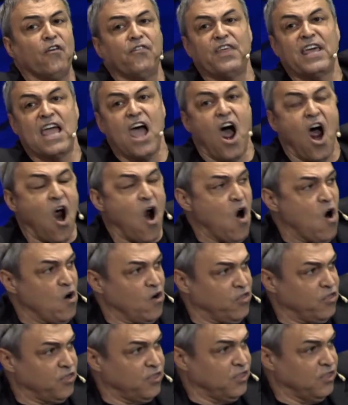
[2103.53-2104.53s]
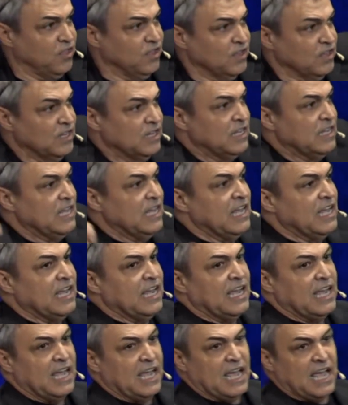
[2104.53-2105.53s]
the earth
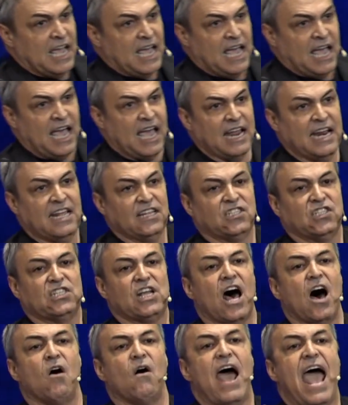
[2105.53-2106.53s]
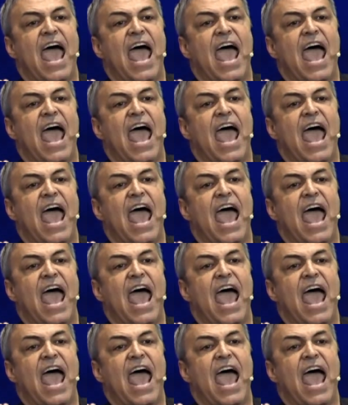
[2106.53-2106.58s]
and he saw